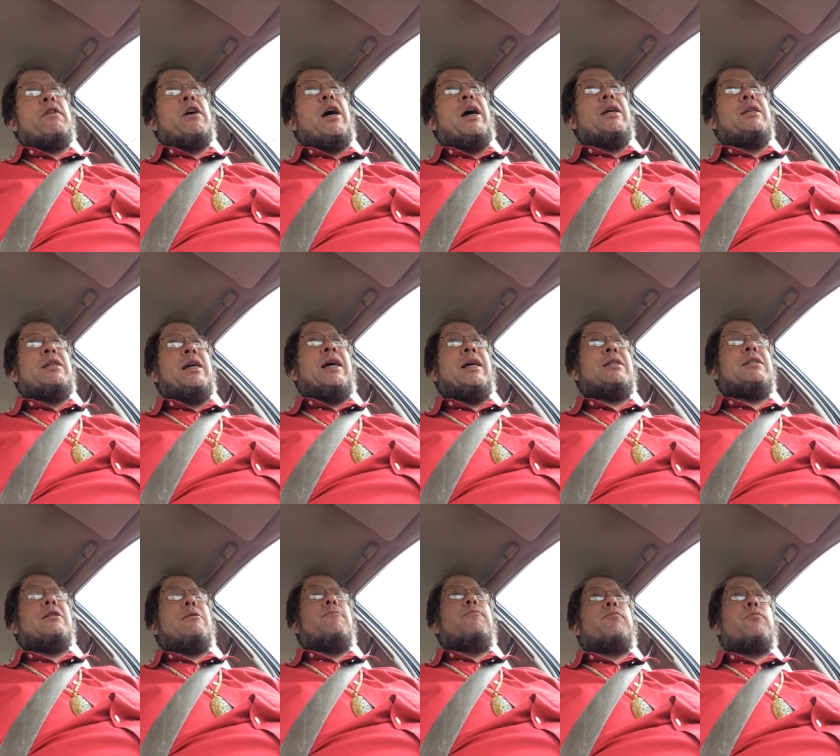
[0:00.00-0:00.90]
of
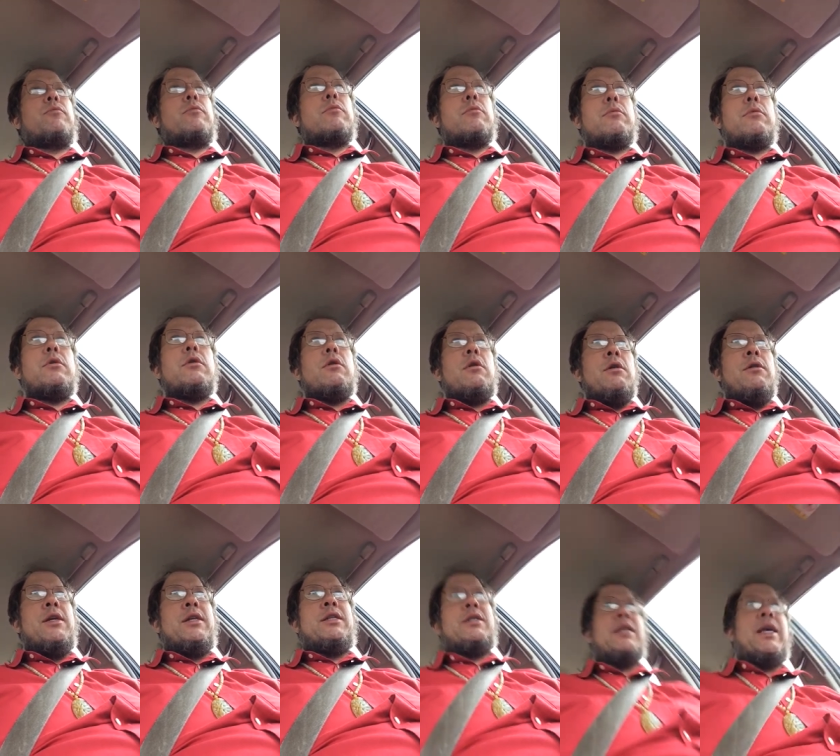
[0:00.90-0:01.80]
conduct
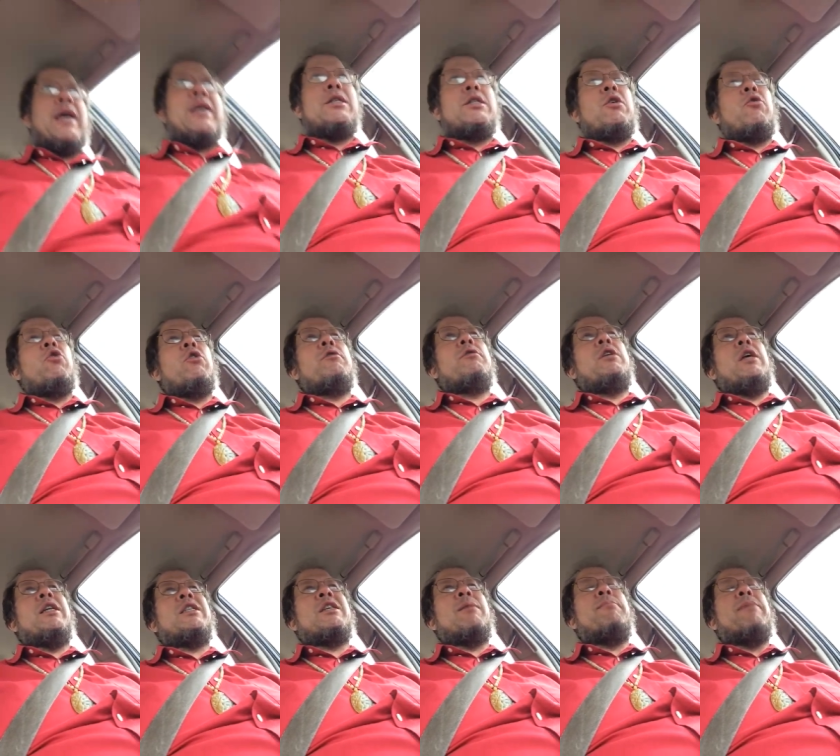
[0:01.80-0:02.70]
that says it
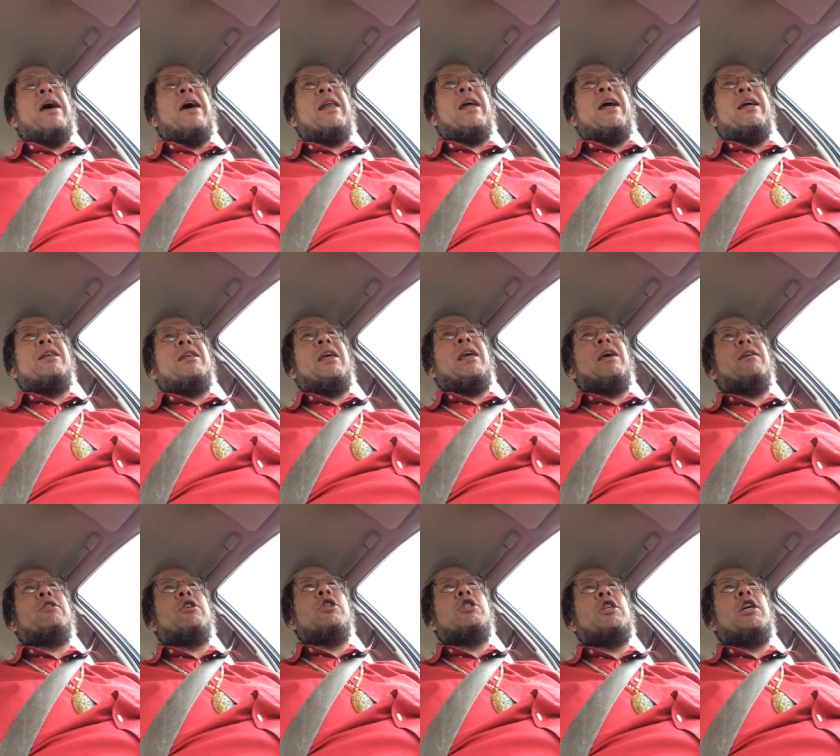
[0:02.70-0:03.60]
would it's a bad
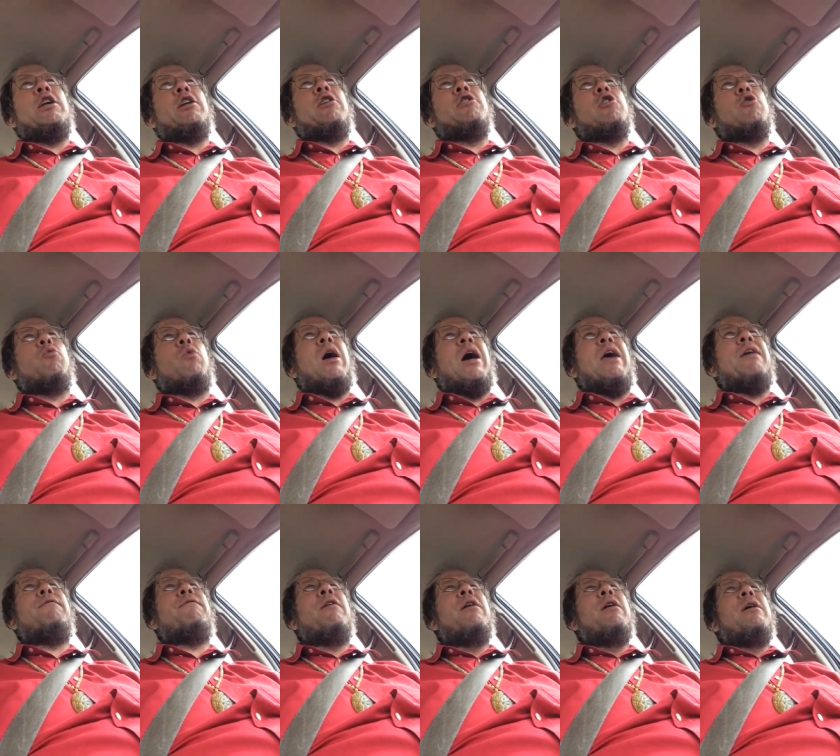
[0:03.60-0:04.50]
idea to cheat on your
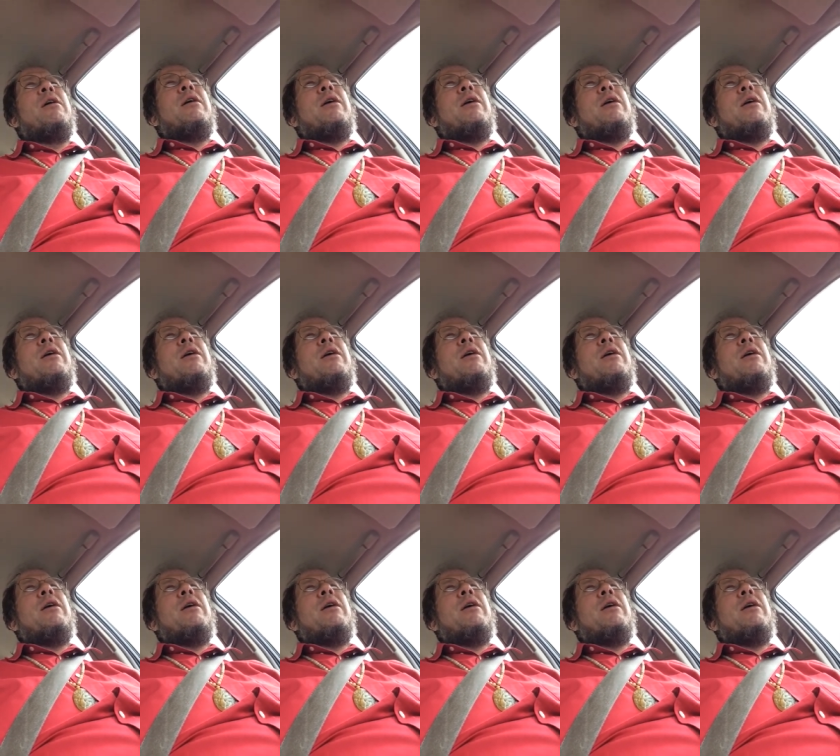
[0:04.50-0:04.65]
wife